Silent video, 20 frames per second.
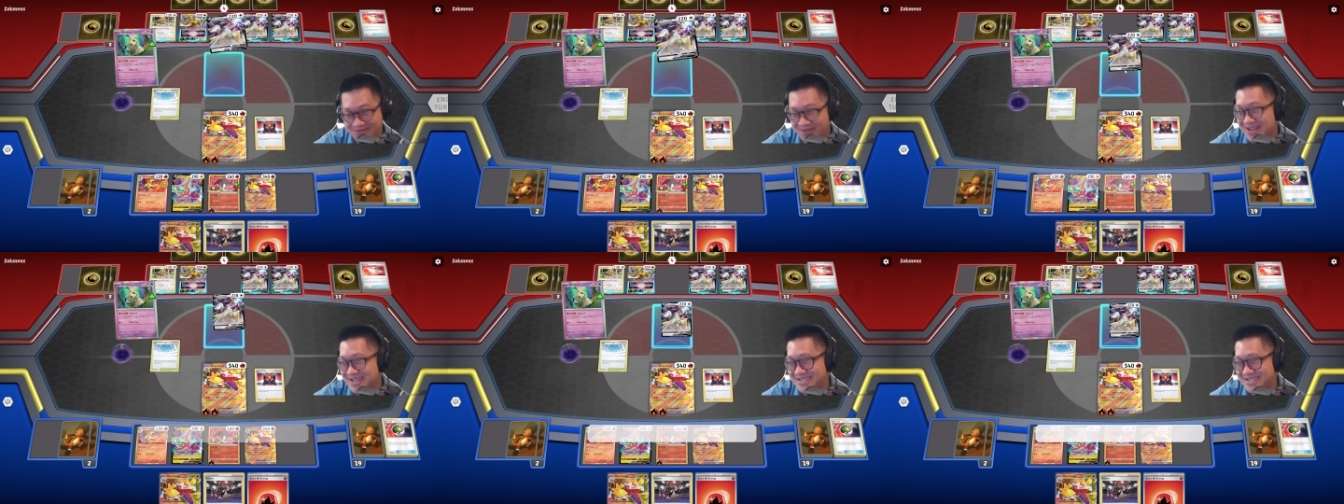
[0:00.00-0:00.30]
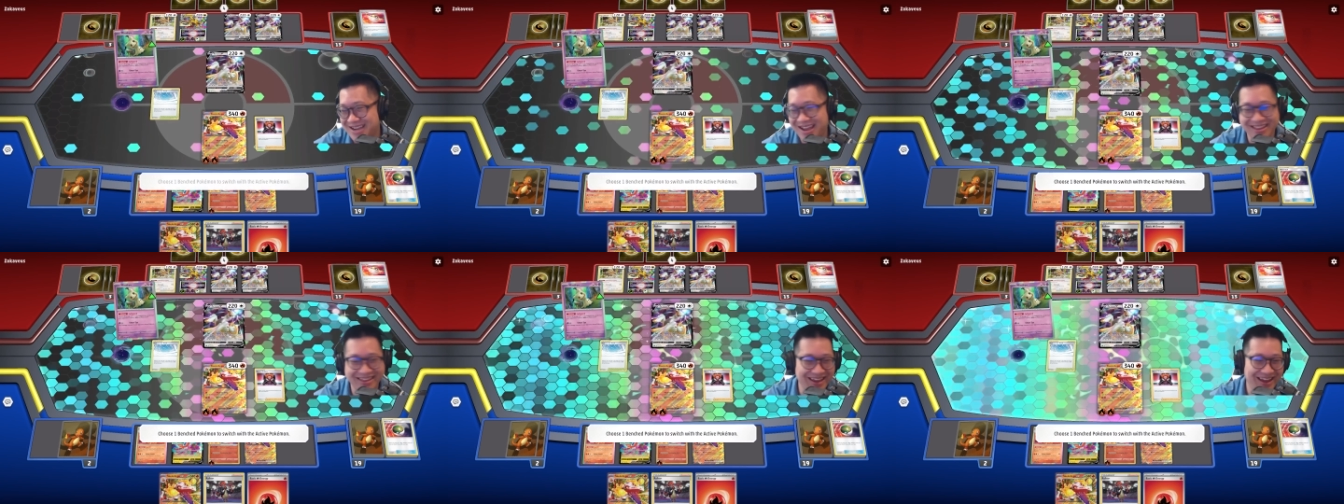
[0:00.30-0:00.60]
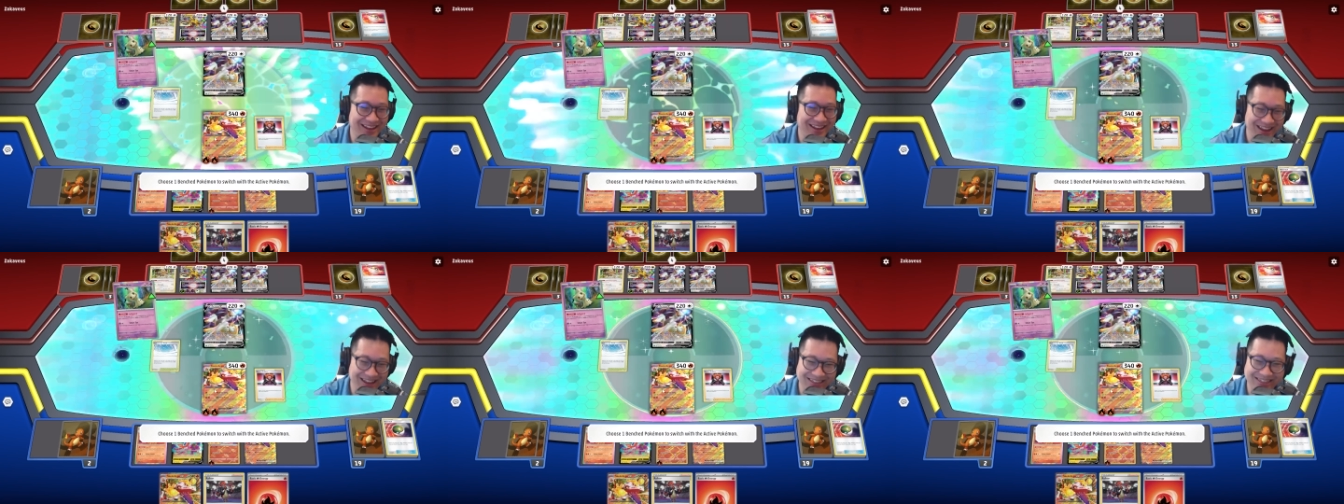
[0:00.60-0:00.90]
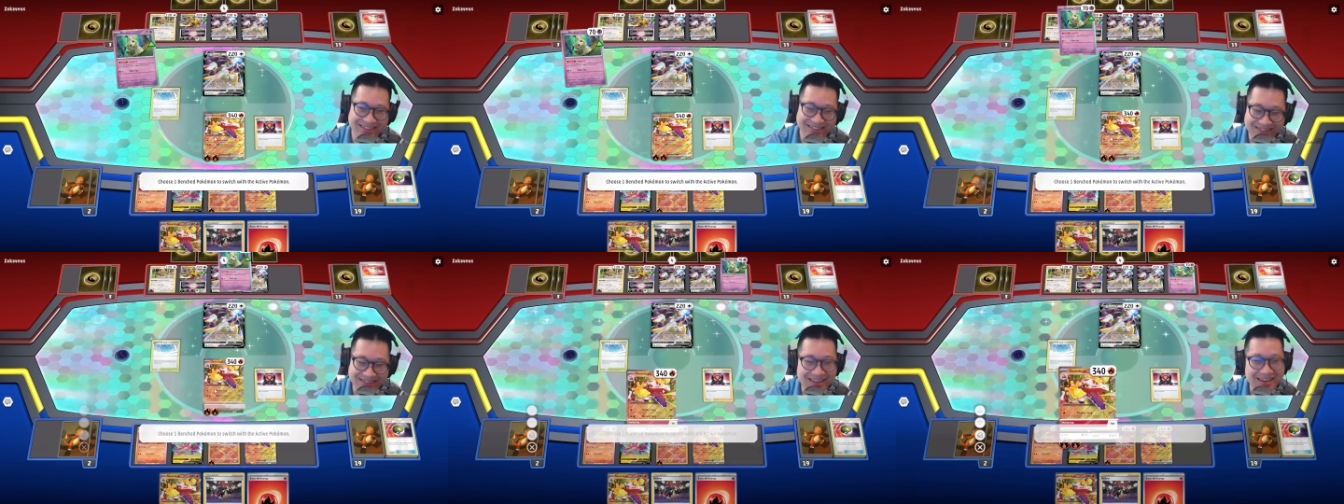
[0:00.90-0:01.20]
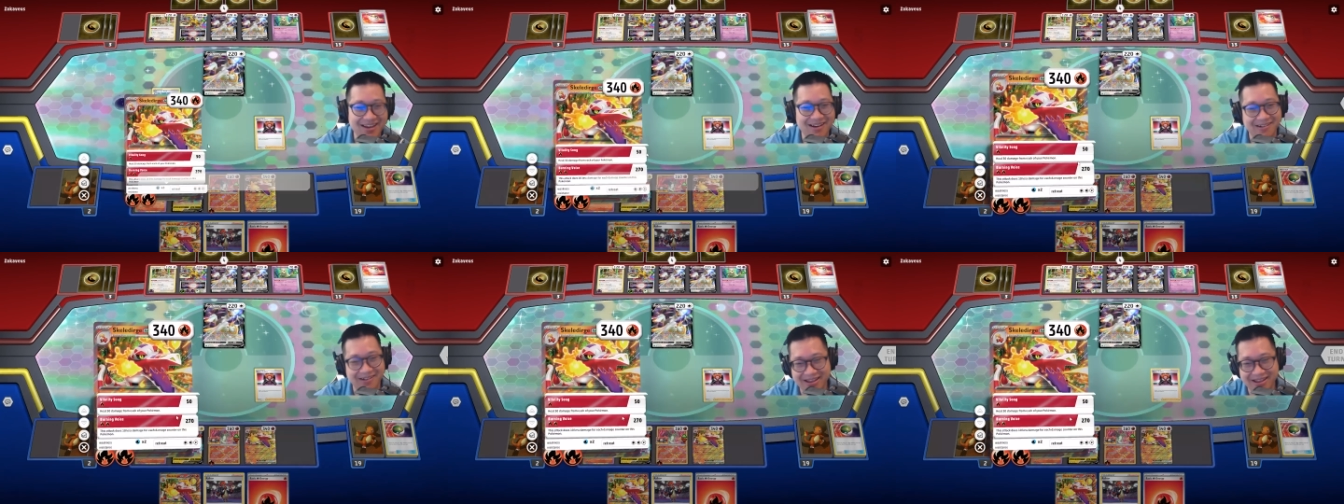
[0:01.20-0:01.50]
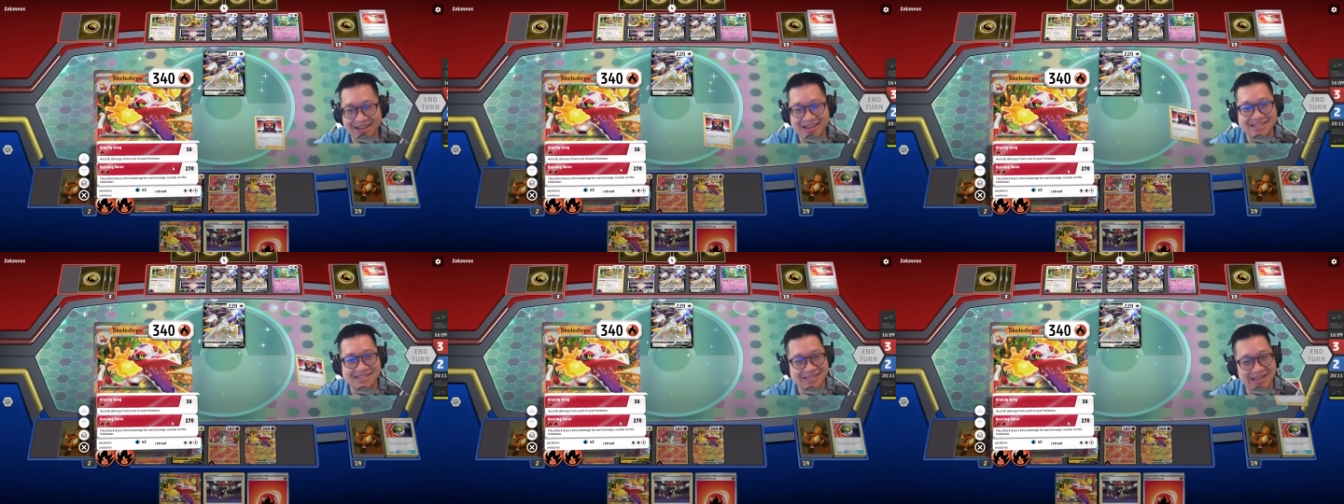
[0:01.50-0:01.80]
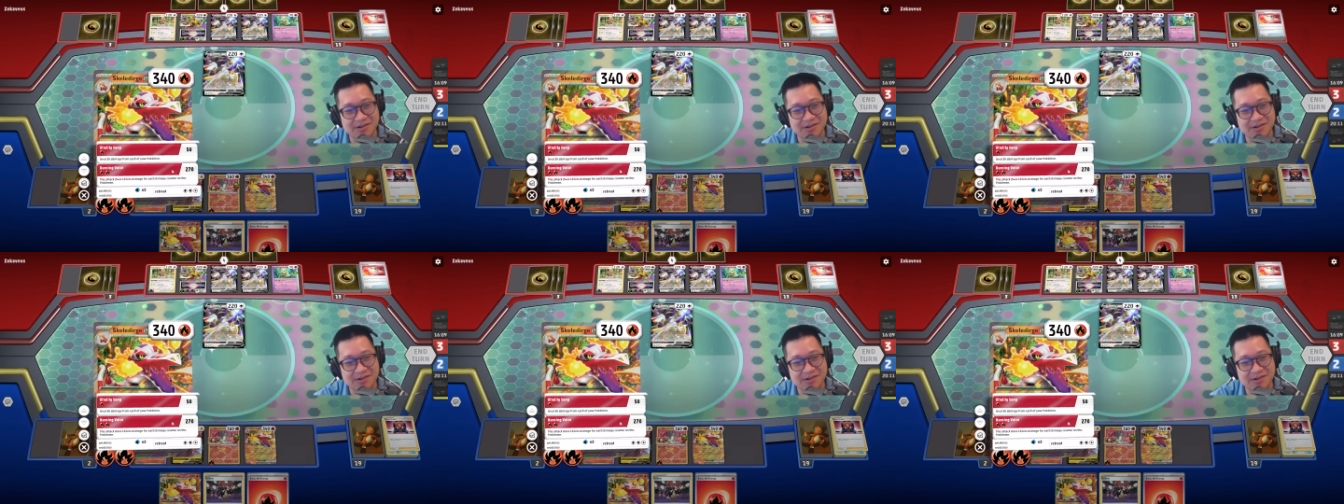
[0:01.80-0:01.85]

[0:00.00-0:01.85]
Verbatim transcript: one-shot that, and there it is!